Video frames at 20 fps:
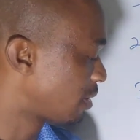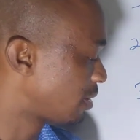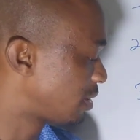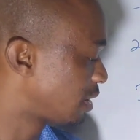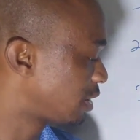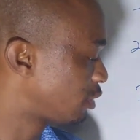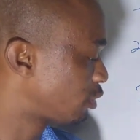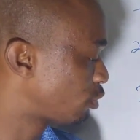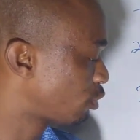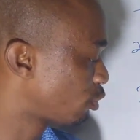
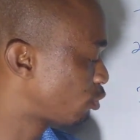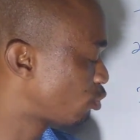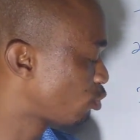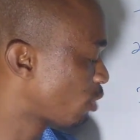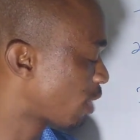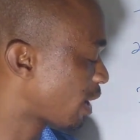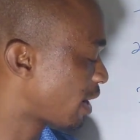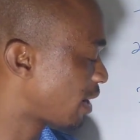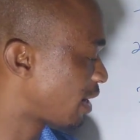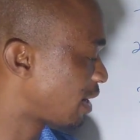this
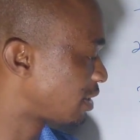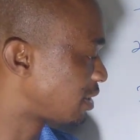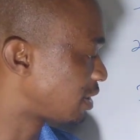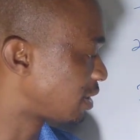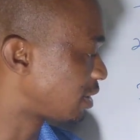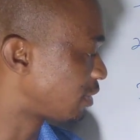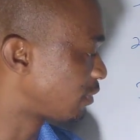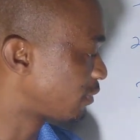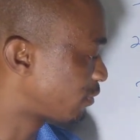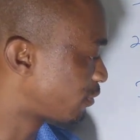total
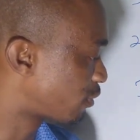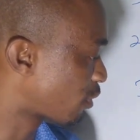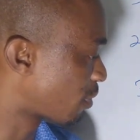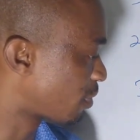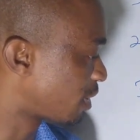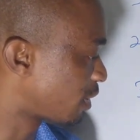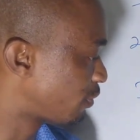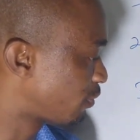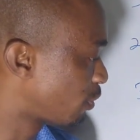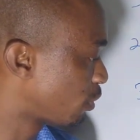energy from
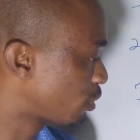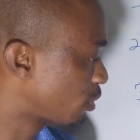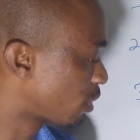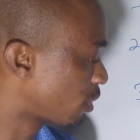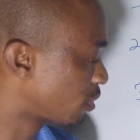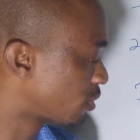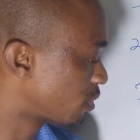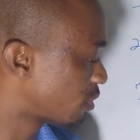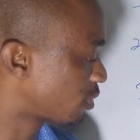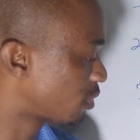the
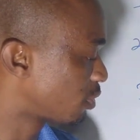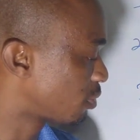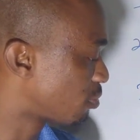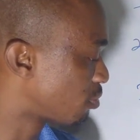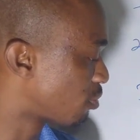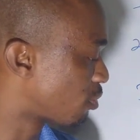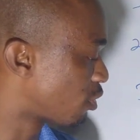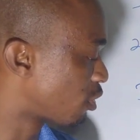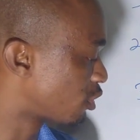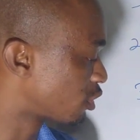photons
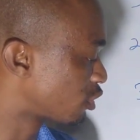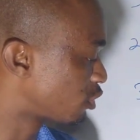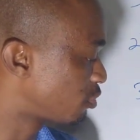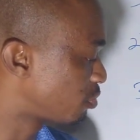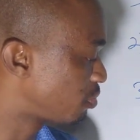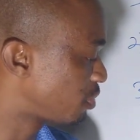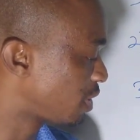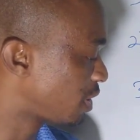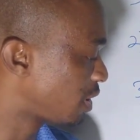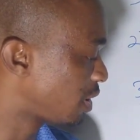
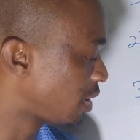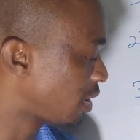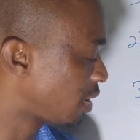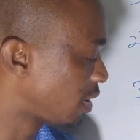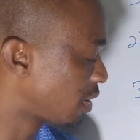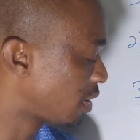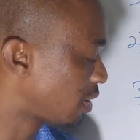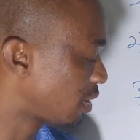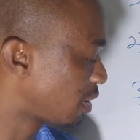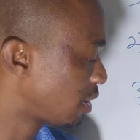must be
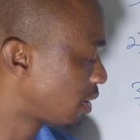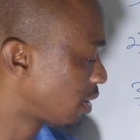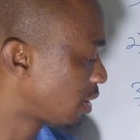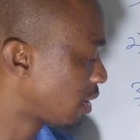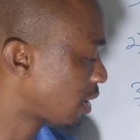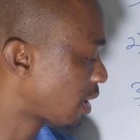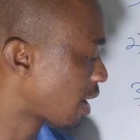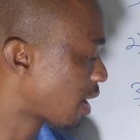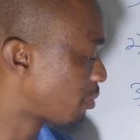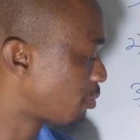
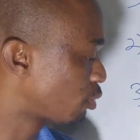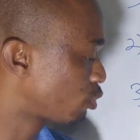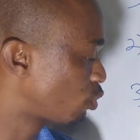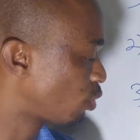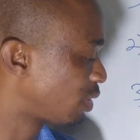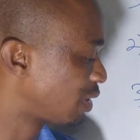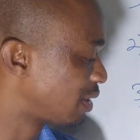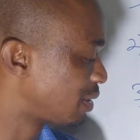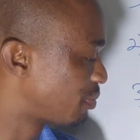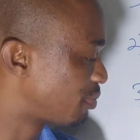able
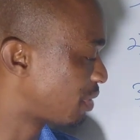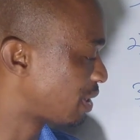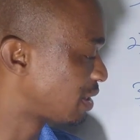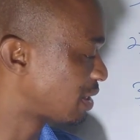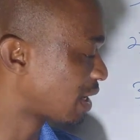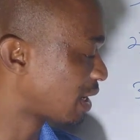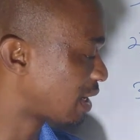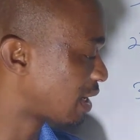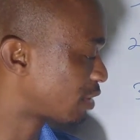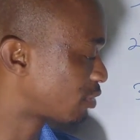to liberate
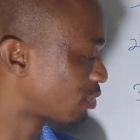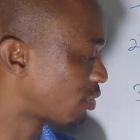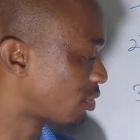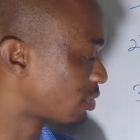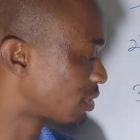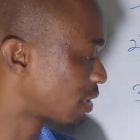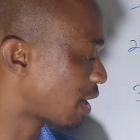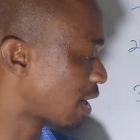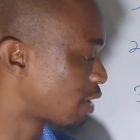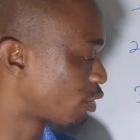the
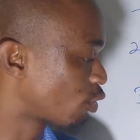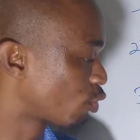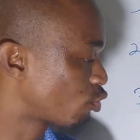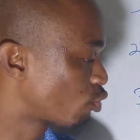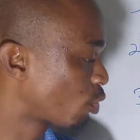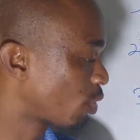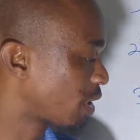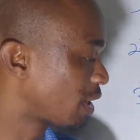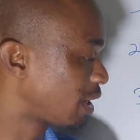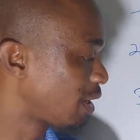electrons and
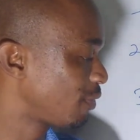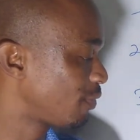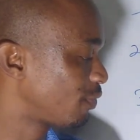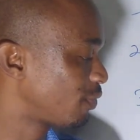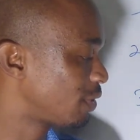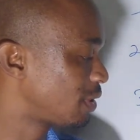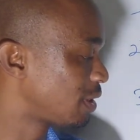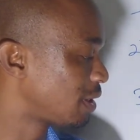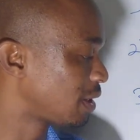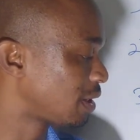also give
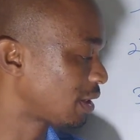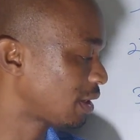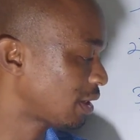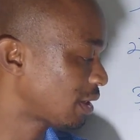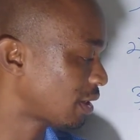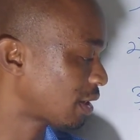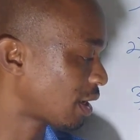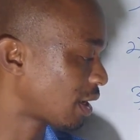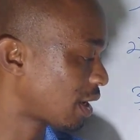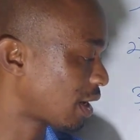the
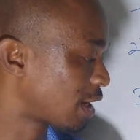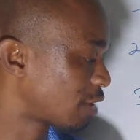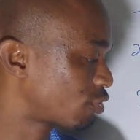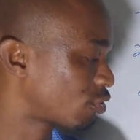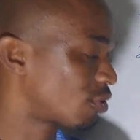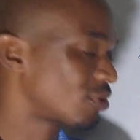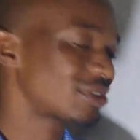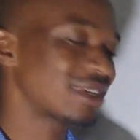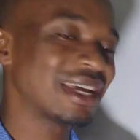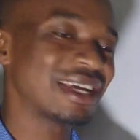
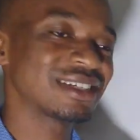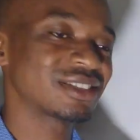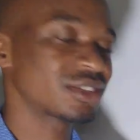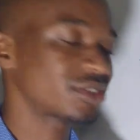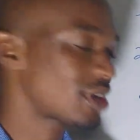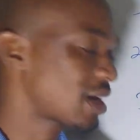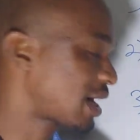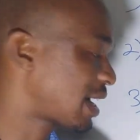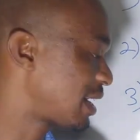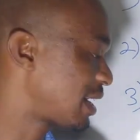electrons extra